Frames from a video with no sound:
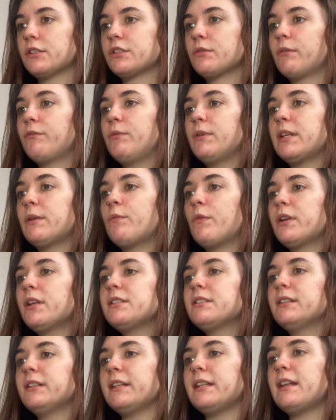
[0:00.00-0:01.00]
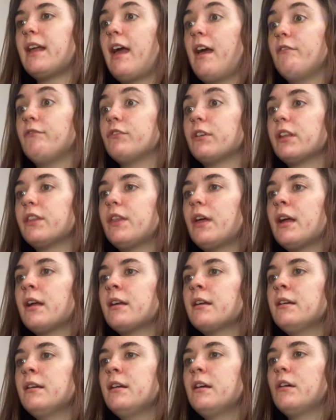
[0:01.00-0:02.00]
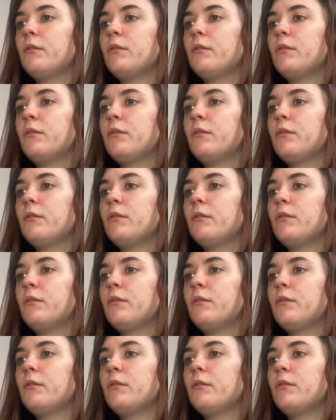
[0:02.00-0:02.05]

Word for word: So if we didn't want to delete everything,